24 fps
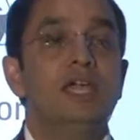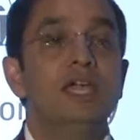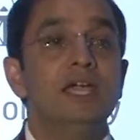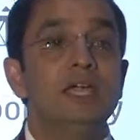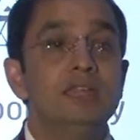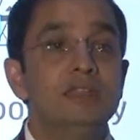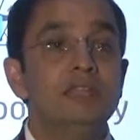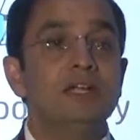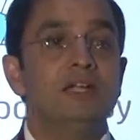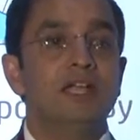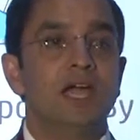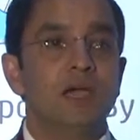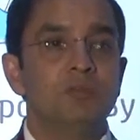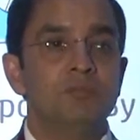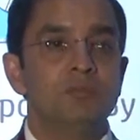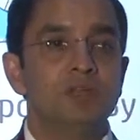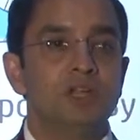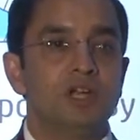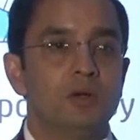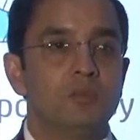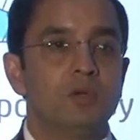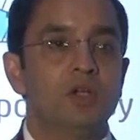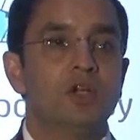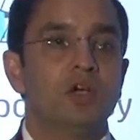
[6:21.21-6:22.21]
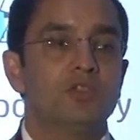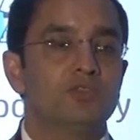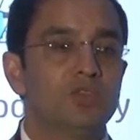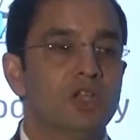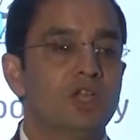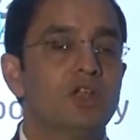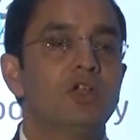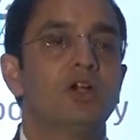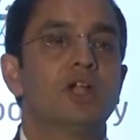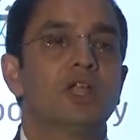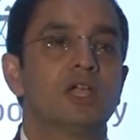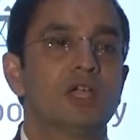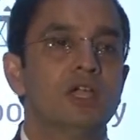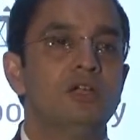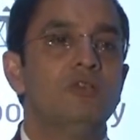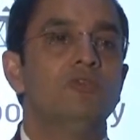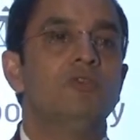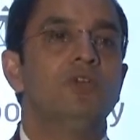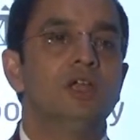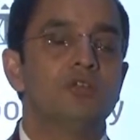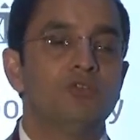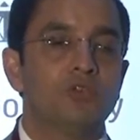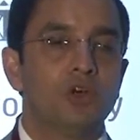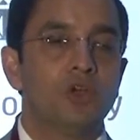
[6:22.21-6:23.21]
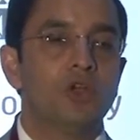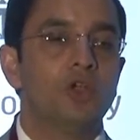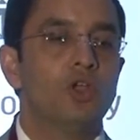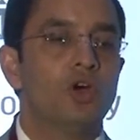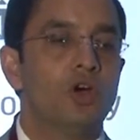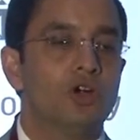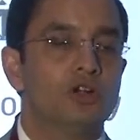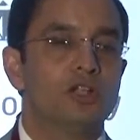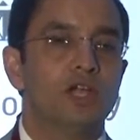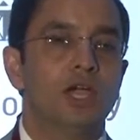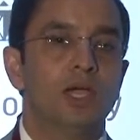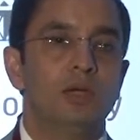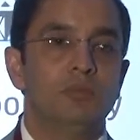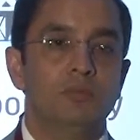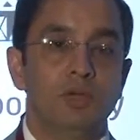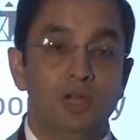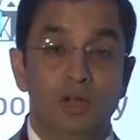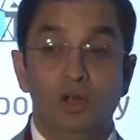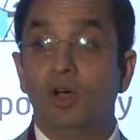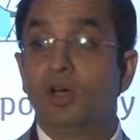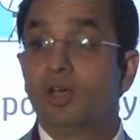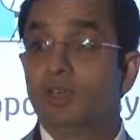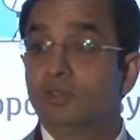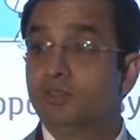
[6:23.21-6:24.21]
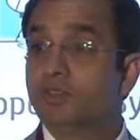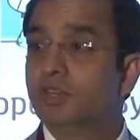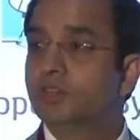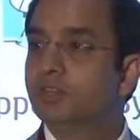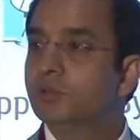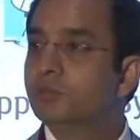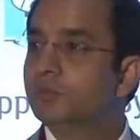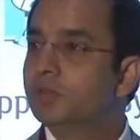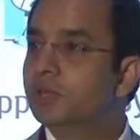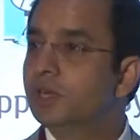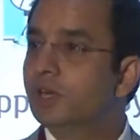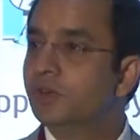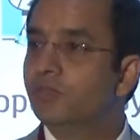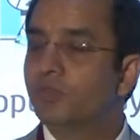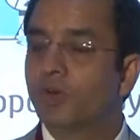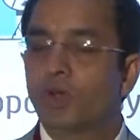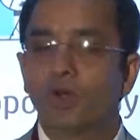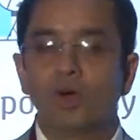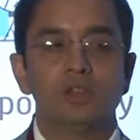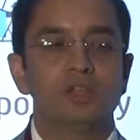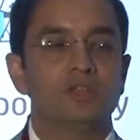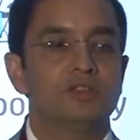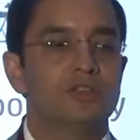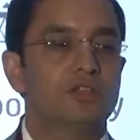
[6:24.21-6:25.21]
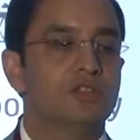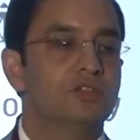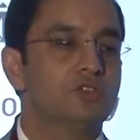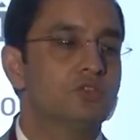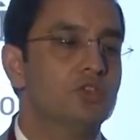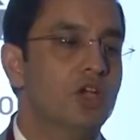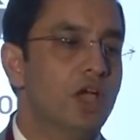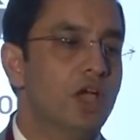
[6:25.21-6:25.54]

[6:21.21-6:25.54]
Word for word: in the time period because we cannot again wait for a long time and long gestation period for all these things to